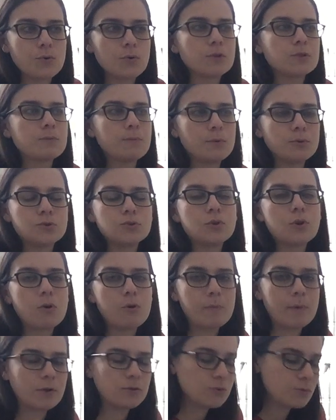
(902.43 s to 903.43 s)
are supposed to go
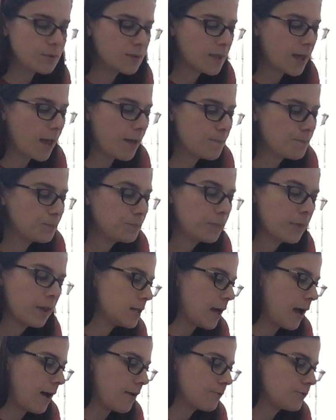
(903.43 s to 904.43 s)
about doing that.
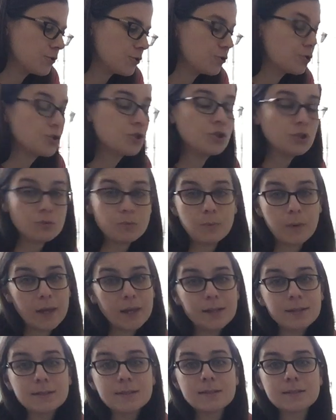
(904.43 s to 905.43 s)
After 2
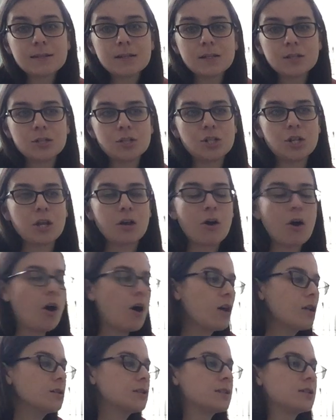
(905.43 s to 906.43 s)
weeks, she
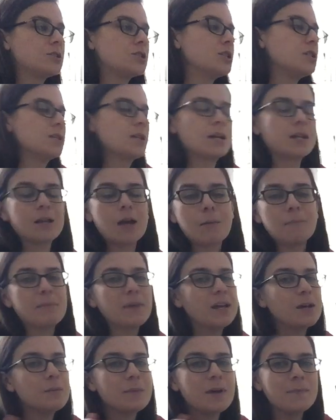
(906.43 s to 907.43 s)
called and she said, come
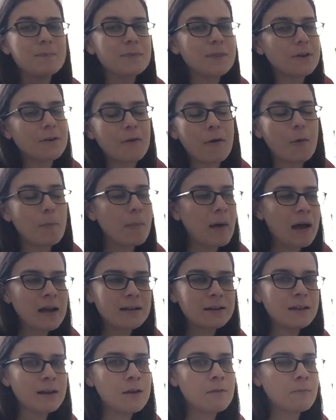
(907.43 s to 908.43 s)
pick them up. They're all
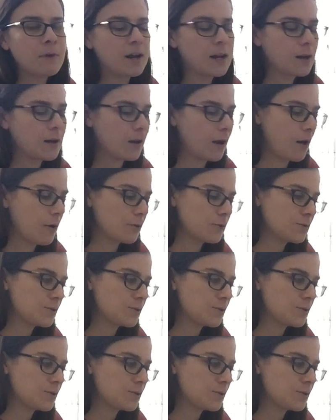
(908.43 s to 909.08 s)
bonded and ready to go.